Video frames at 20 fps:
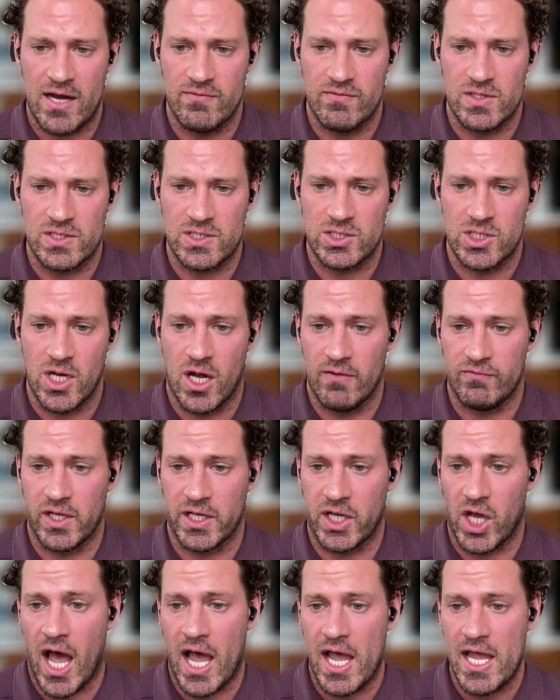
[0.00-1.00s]
of this stuff
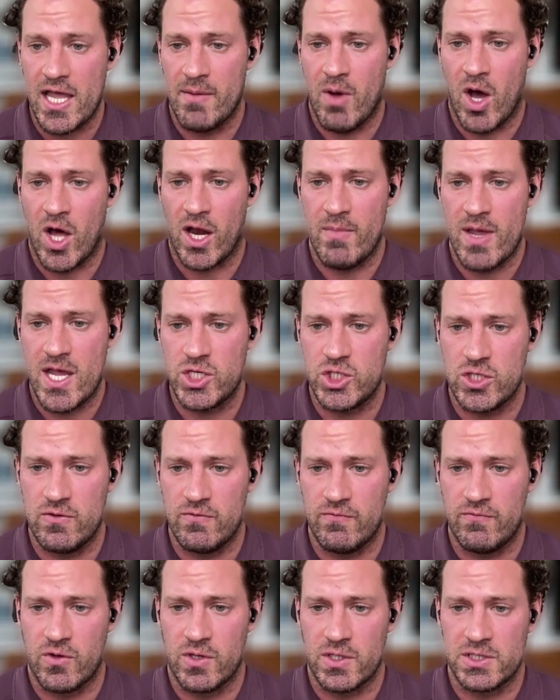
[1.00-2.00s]
like IAM automation,
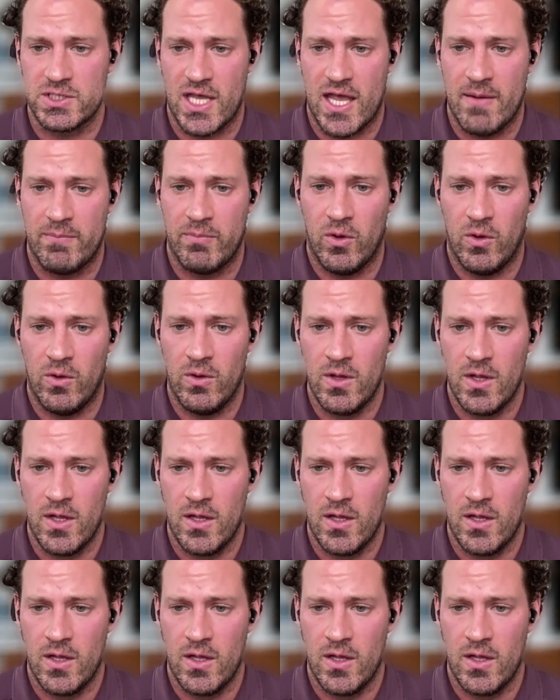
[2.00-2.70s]
for example,